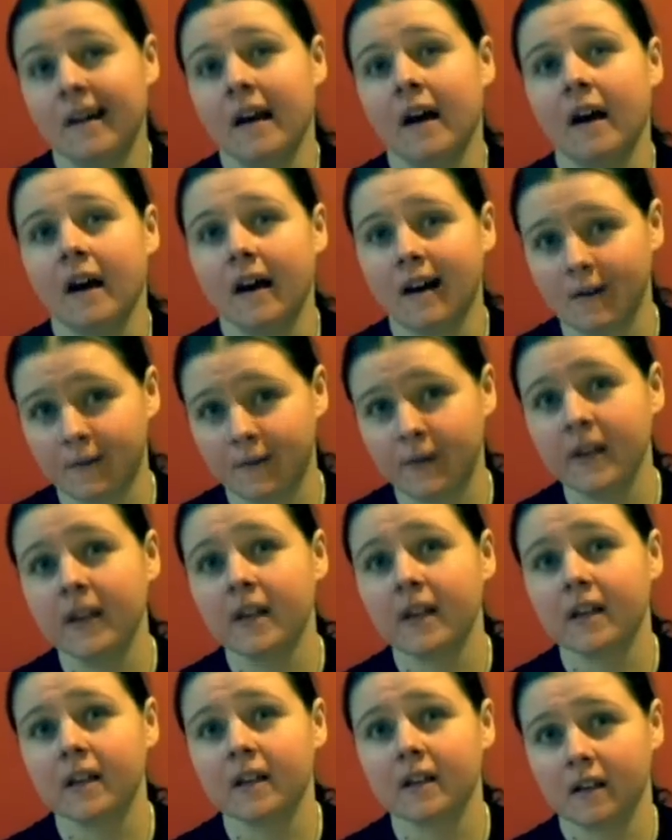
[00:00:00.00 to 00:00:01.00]
I
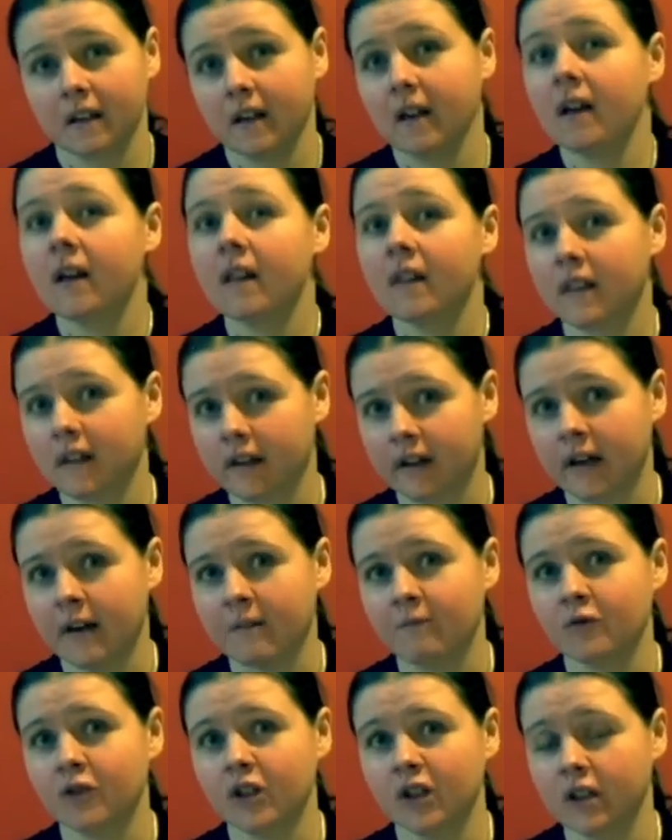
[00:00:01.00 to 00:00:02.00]
think the
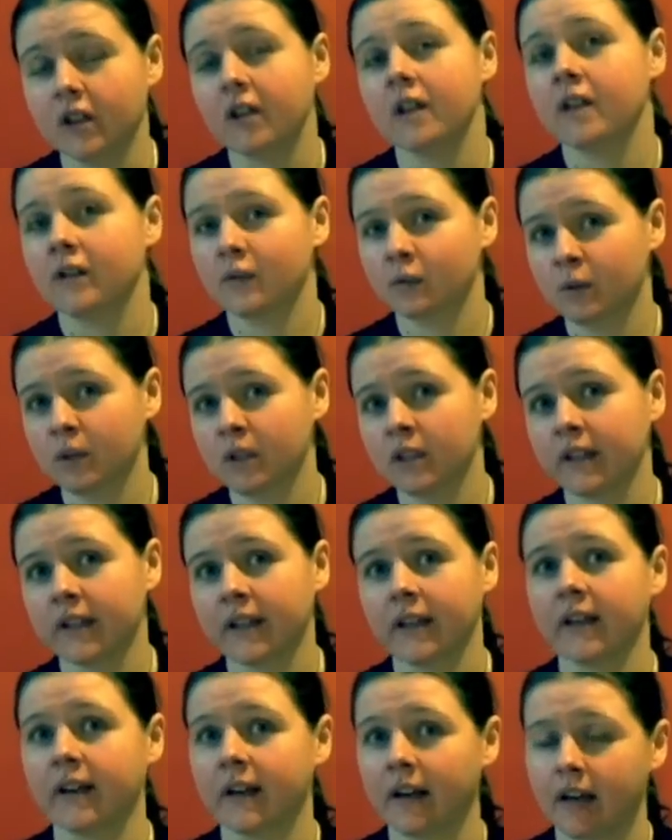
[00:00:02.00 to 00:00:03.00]
camera is
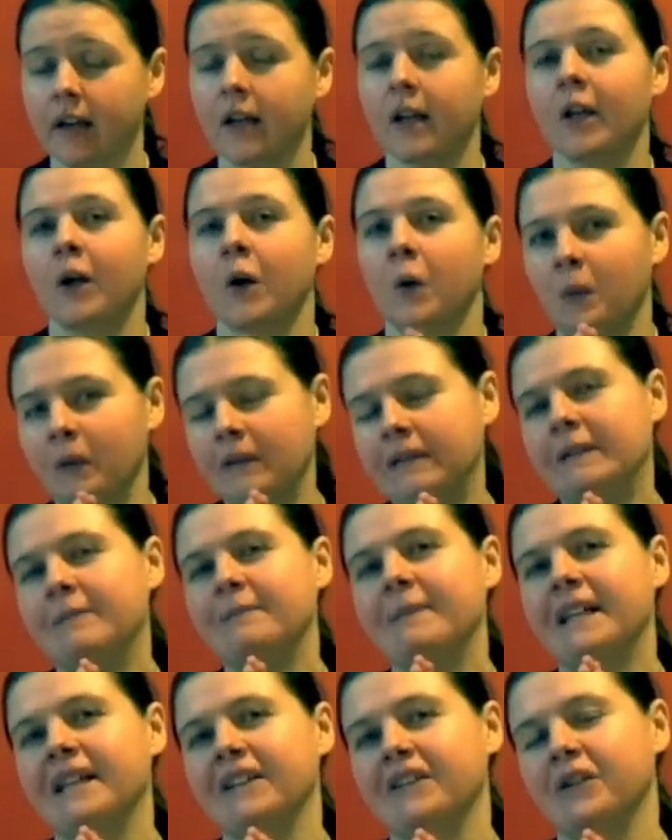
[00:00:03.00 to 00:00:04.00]
working. Welcome
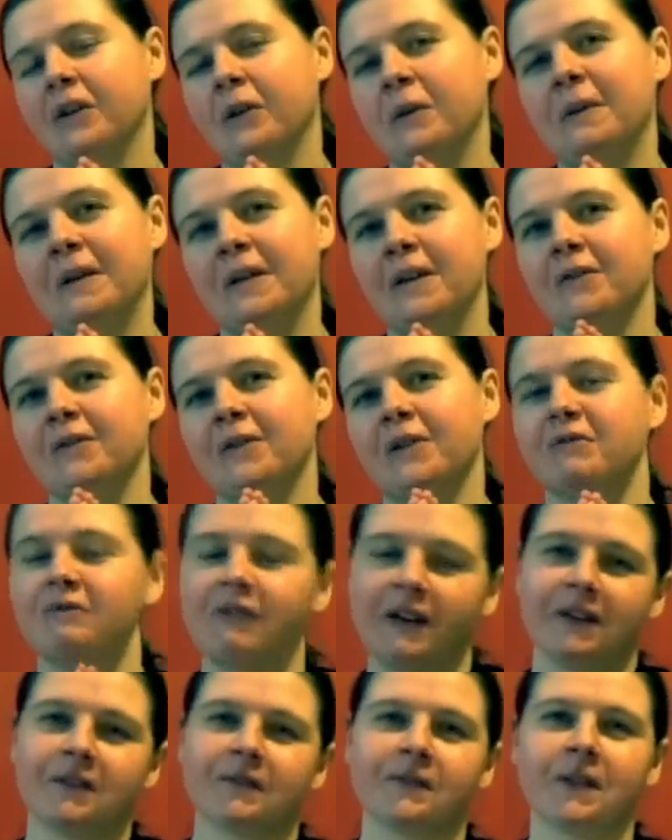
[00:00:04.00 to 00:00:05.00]
back to another
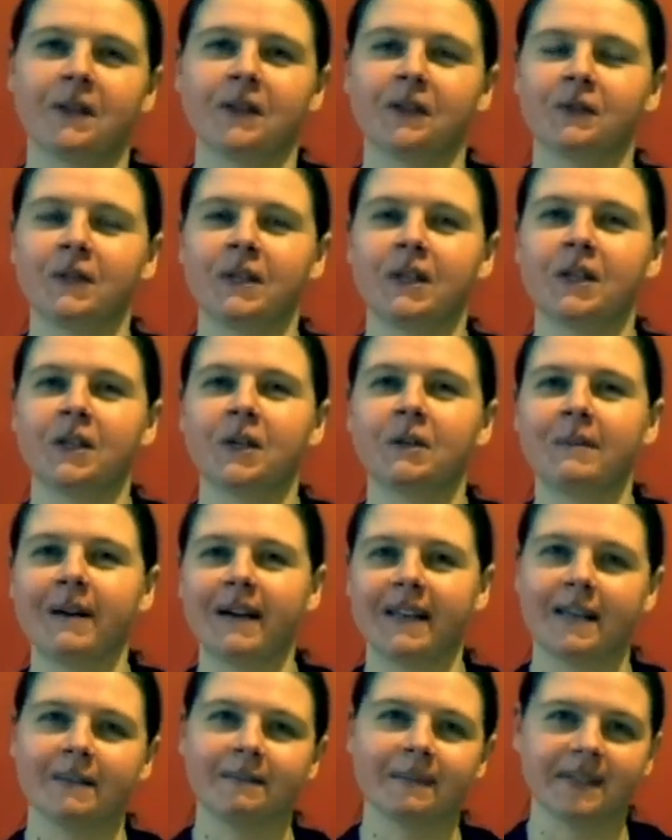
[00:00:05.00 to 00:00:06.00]
Random Things video. My
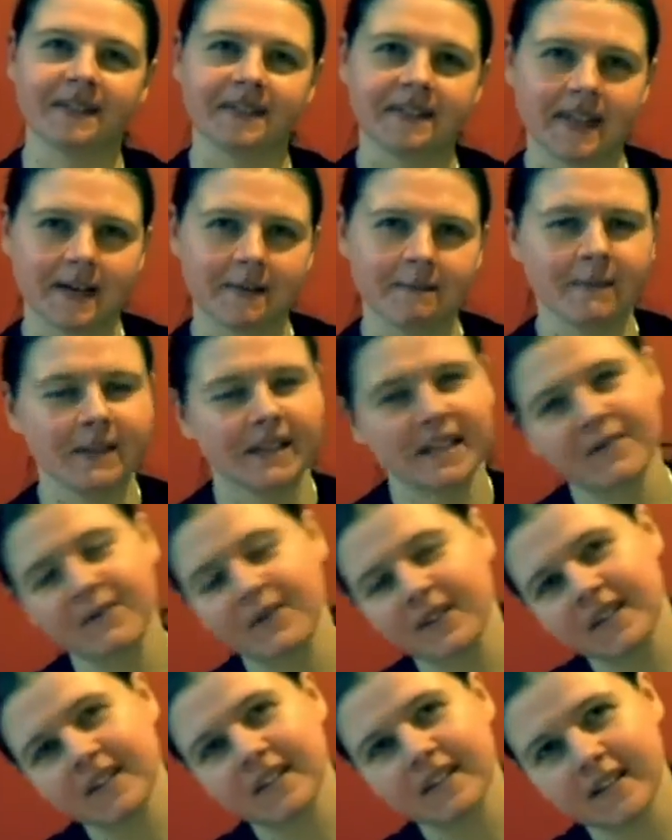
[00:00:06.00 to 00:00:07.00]
name is Sam, if
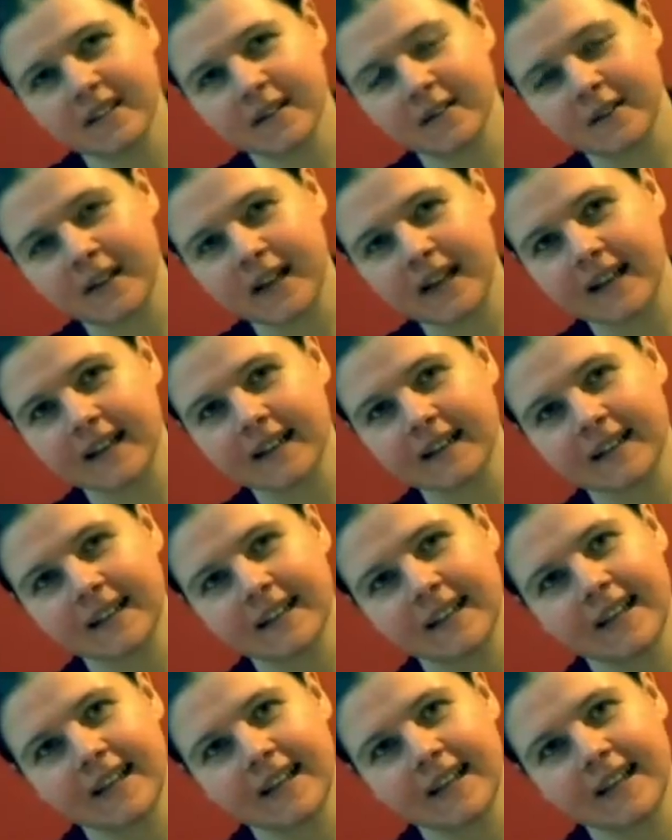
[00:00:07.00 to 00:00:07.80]
you didn't know that.